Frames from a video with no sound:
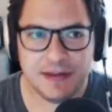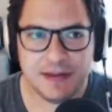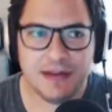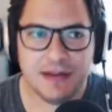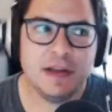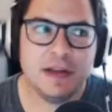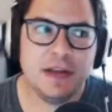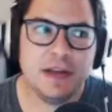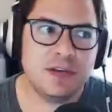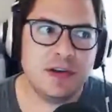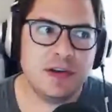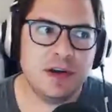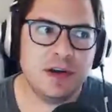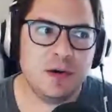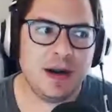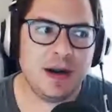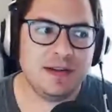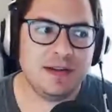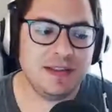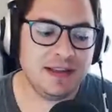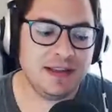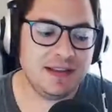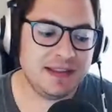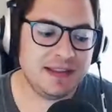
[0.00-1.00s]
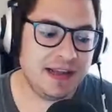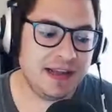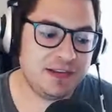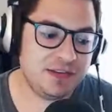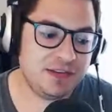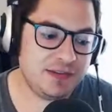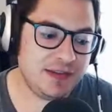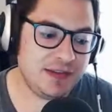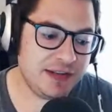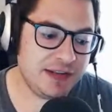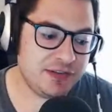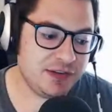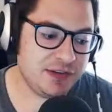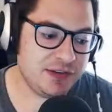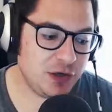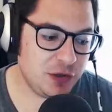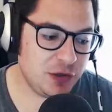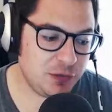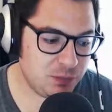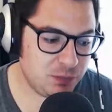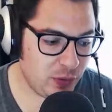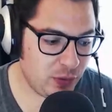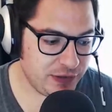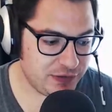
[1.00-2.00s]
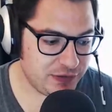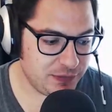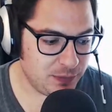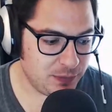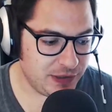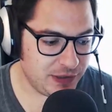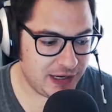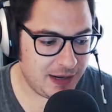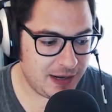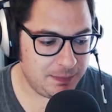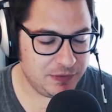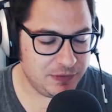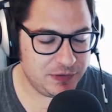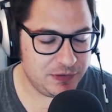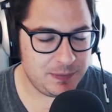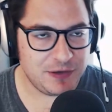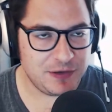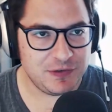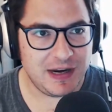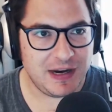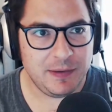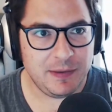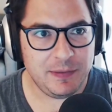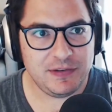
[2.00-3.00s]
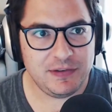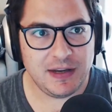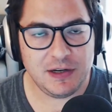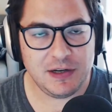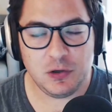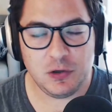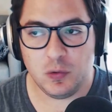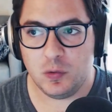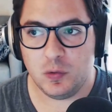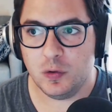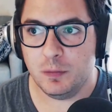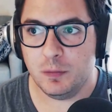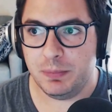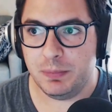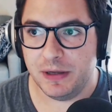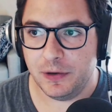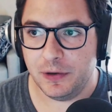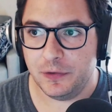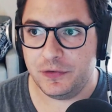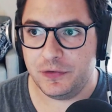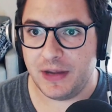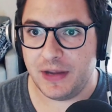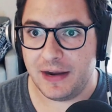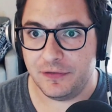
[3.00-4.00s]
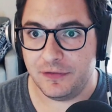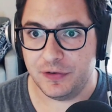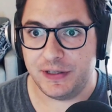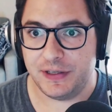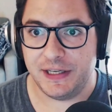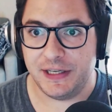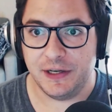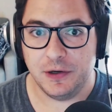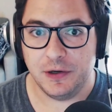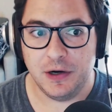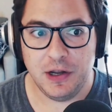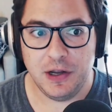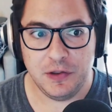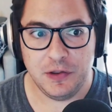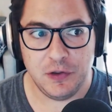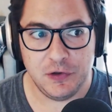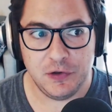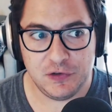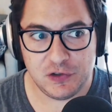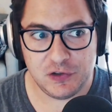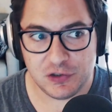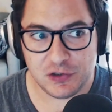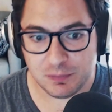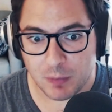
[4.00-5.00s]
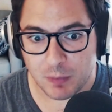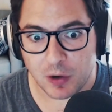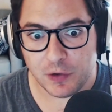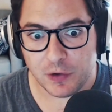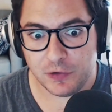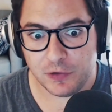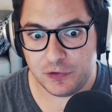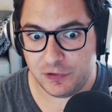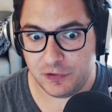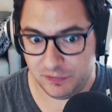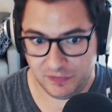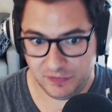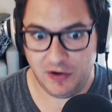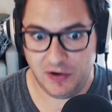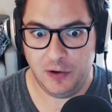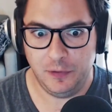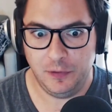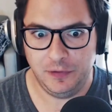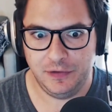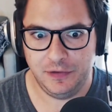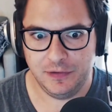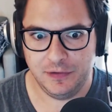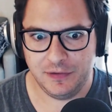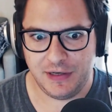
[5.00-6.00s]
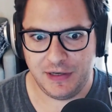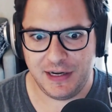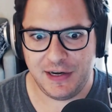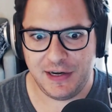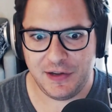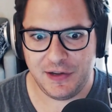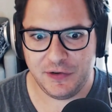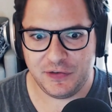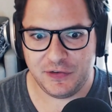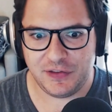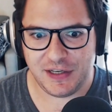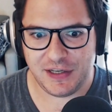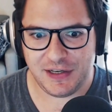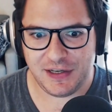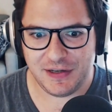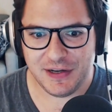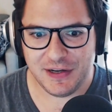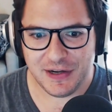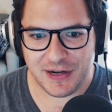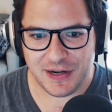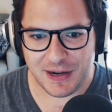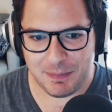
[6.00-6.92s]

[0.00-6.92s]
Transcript: So I think that's that's a good point to bring up, especially I would say Google builds every year the smartest phone. It is the Definitely. it